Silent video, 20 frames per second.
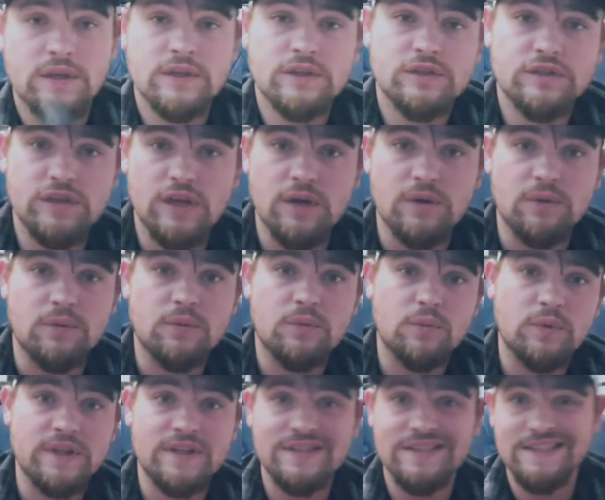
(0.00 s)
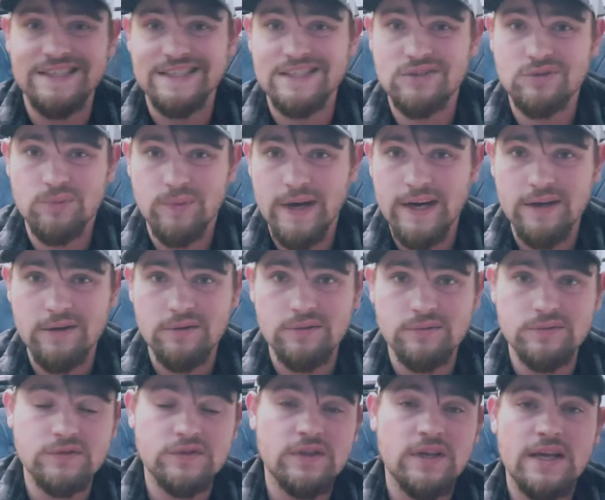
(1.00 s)
So, with 6
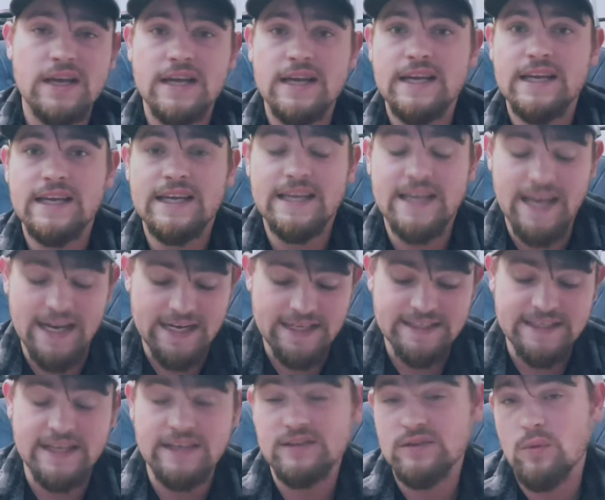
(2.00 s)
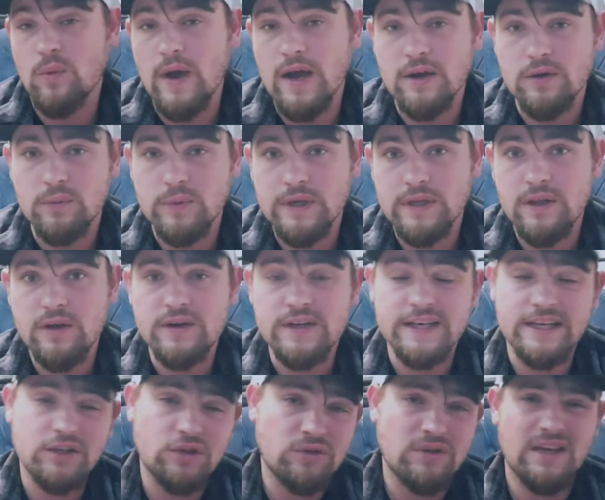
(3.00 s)
rounds, and it takes a while to reload it.
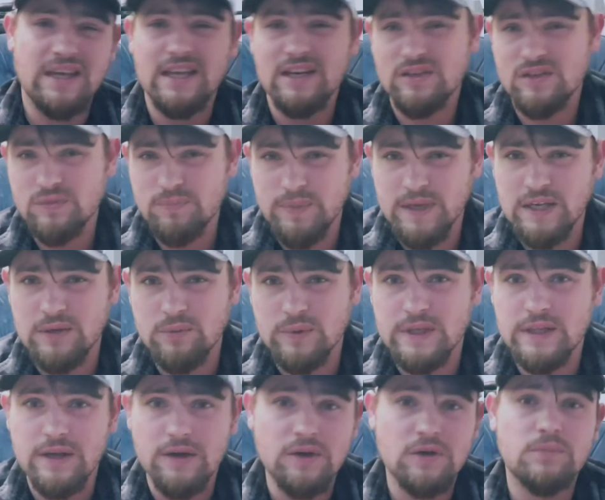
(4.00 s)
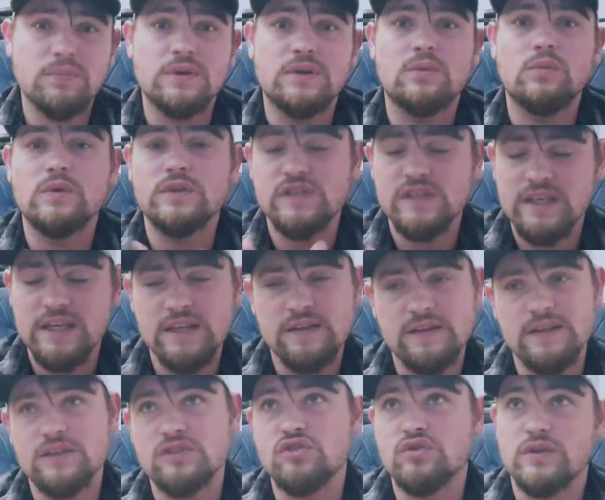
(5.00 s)
Now, you can get a speed reloader, but once again,
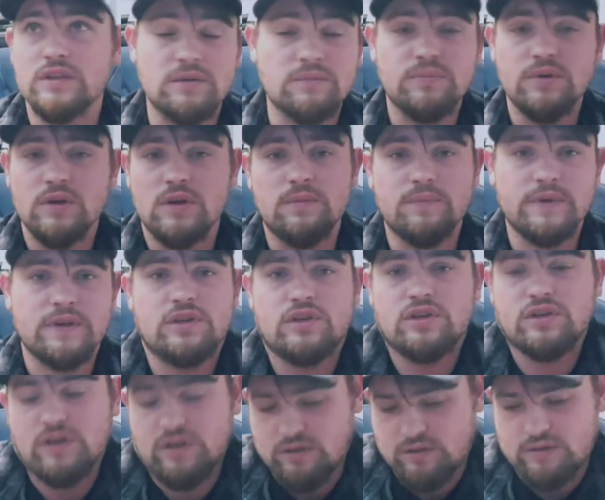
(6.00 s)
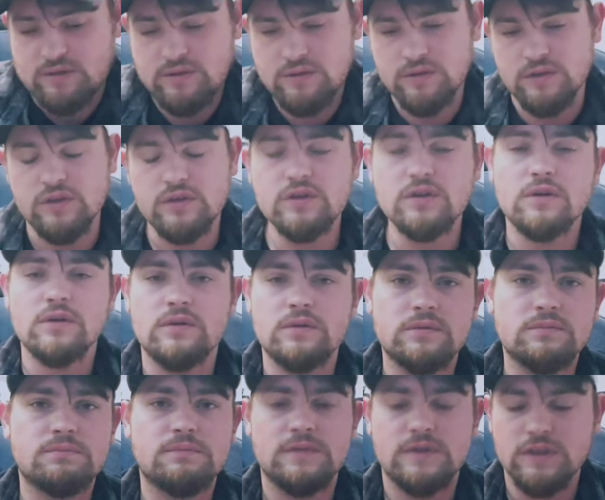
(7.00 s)
the adrenaline pumping, you're
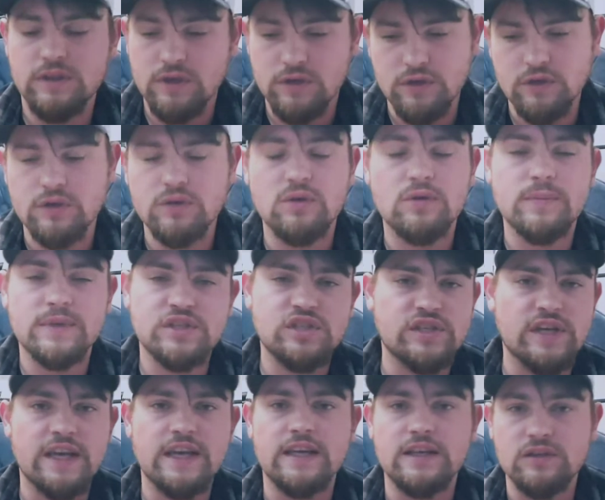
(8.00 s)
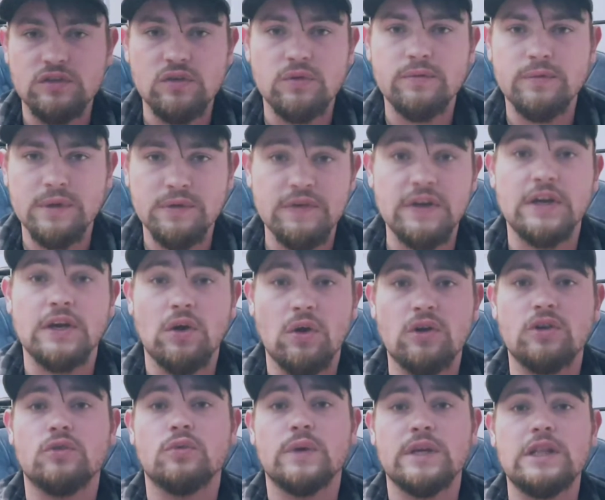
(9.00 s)
gonna be shaking. It's gonna be very
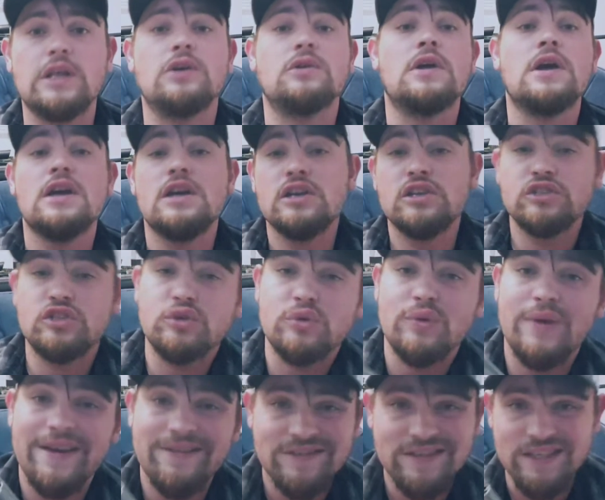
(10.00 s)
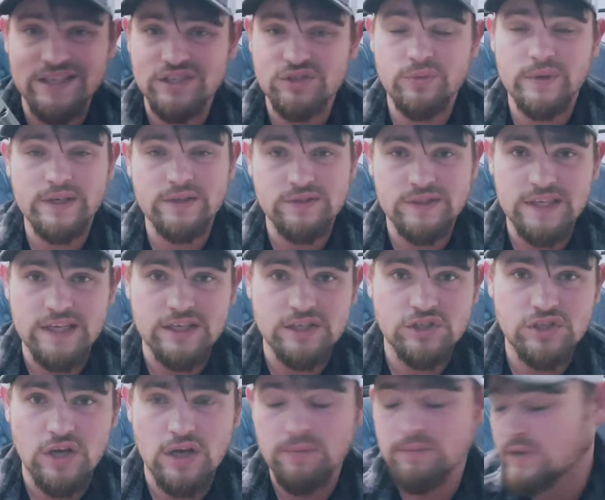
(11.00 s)
hard to reload. So you have 6 rounds to get the
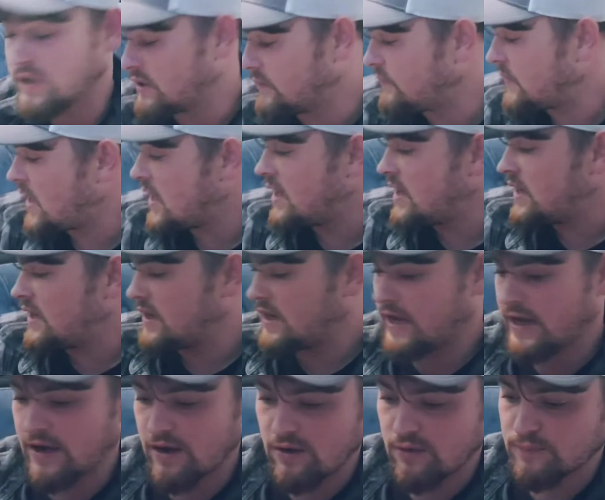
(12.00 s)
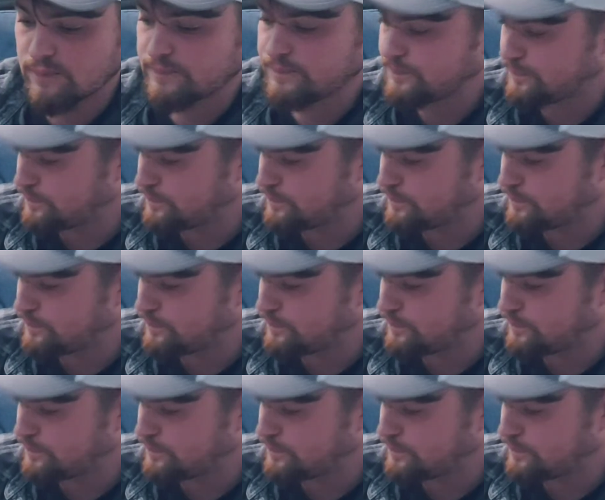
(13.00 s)
job done. Now,